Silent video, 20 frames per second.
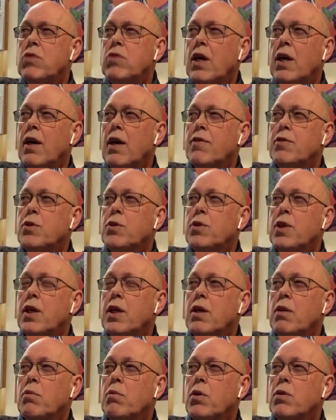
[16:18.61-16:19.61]
I have to
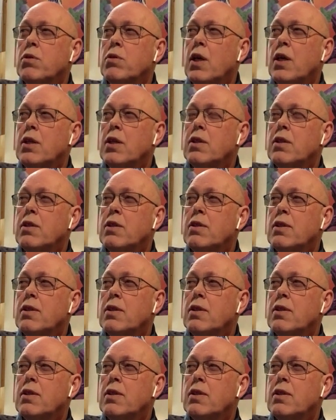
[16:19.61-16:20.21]
think about that.